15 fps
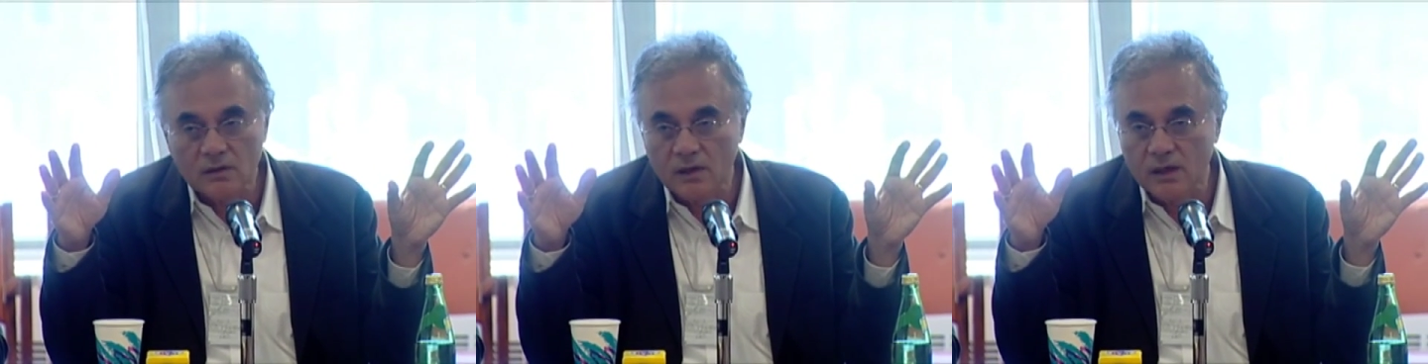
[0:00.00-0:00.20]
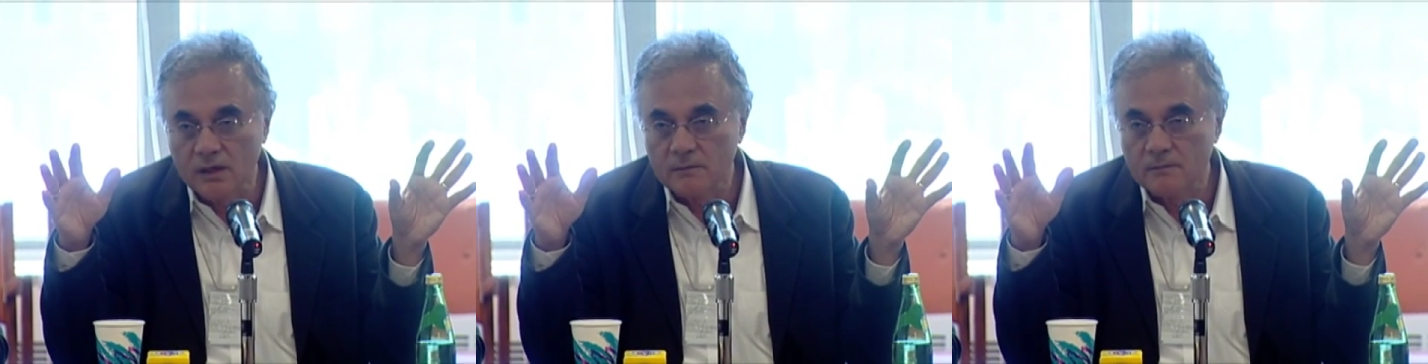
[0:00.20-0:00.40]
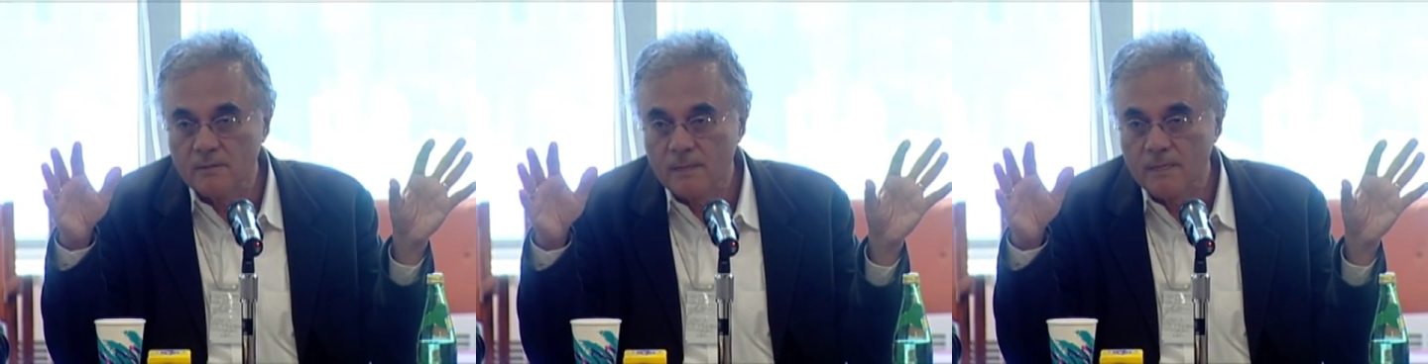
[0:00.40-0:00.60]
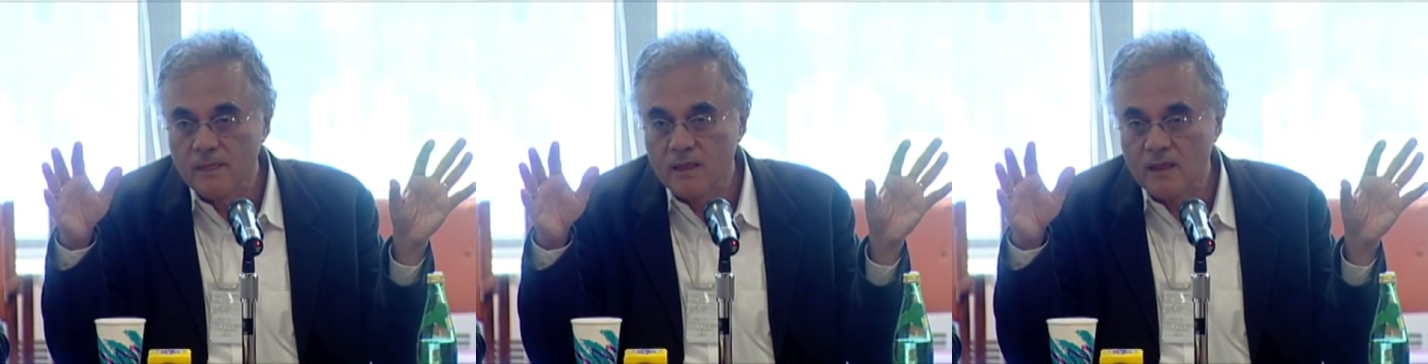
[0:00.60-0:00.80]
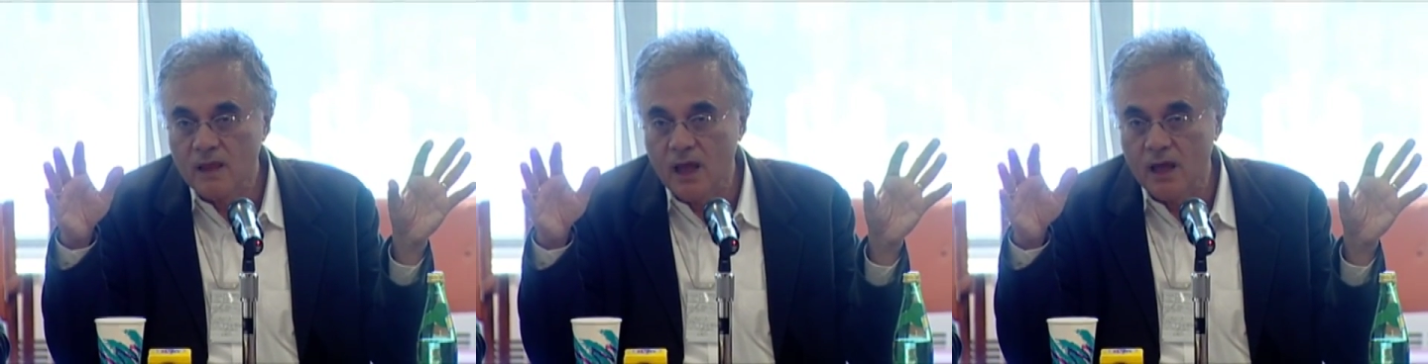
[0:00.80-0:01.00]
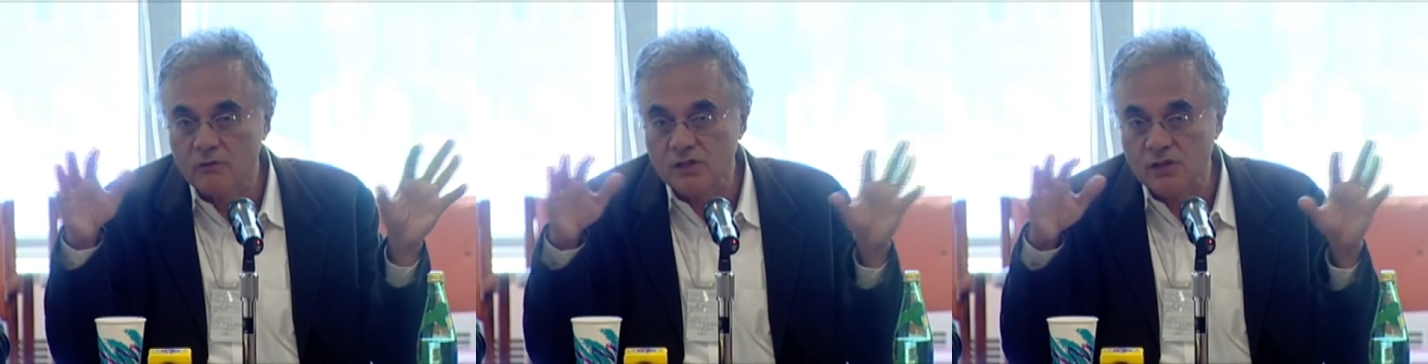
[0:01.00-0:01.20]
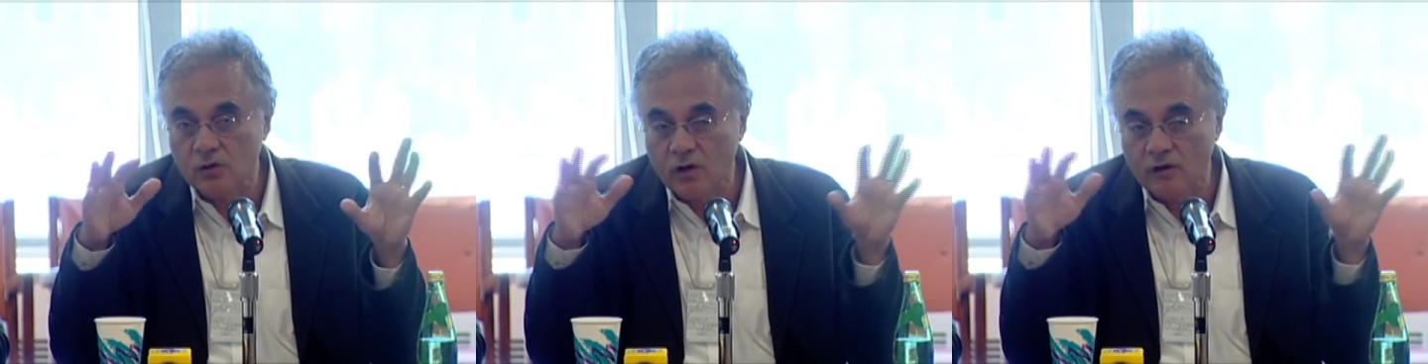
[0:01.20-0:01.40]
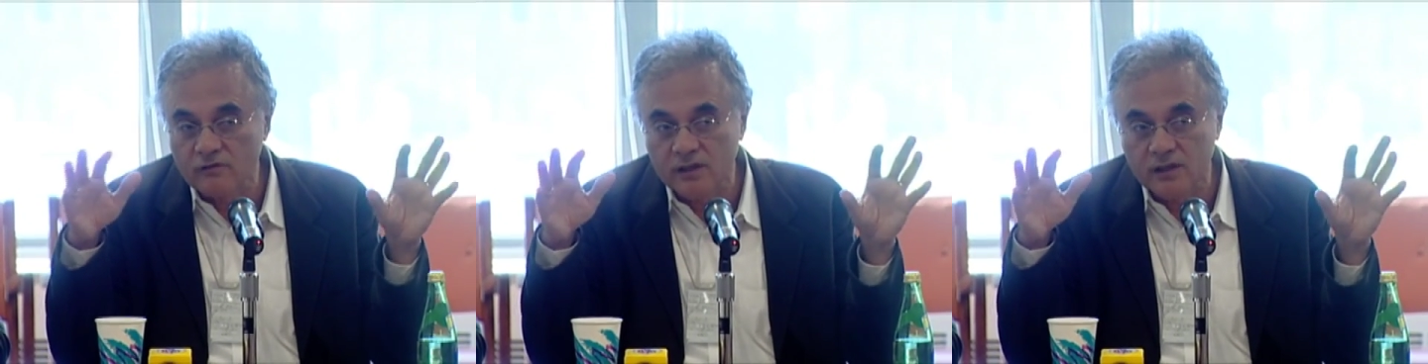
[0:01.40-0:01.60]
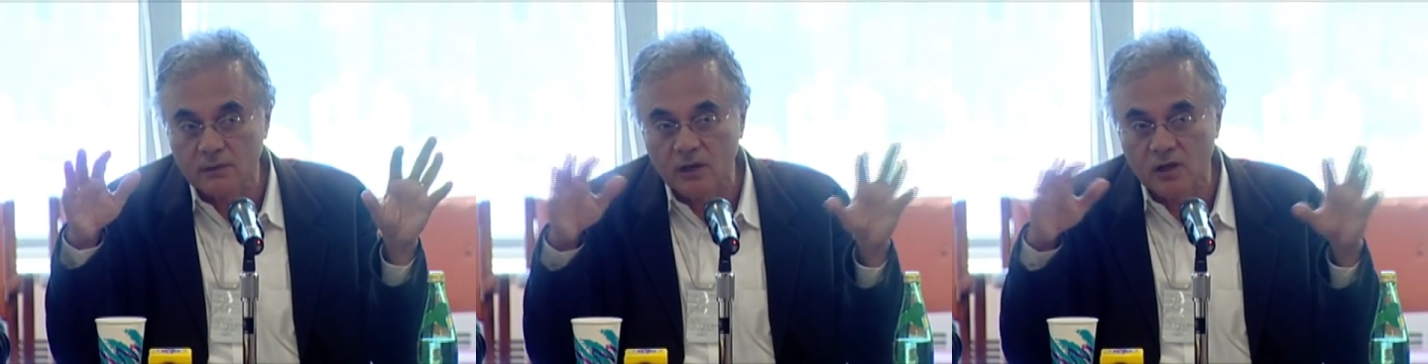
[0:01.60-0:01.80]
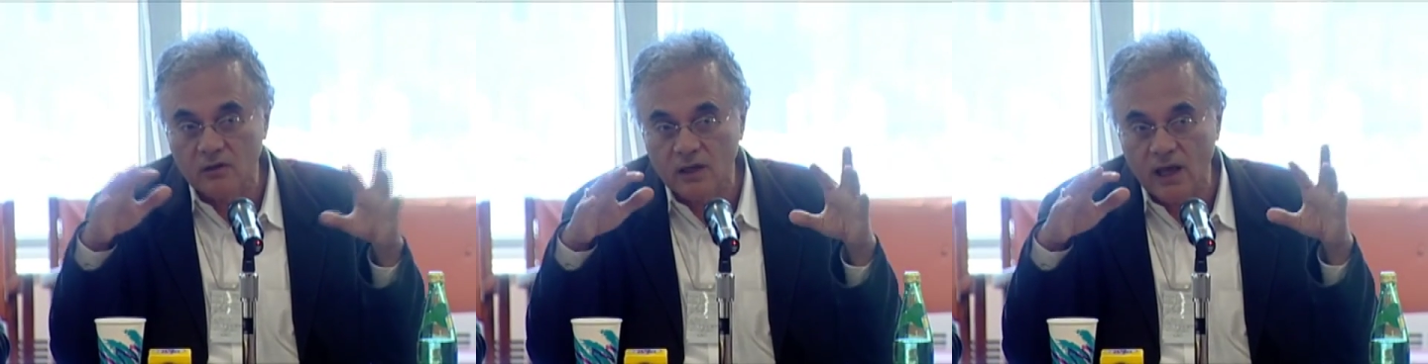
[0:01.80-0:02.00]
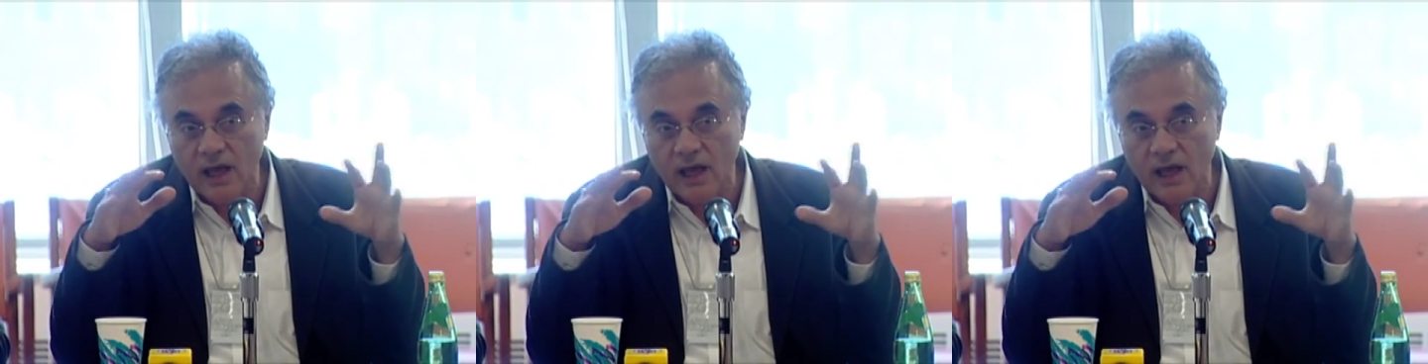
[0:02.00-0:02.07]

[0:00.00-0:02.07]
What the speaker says: Right? It was a conflict about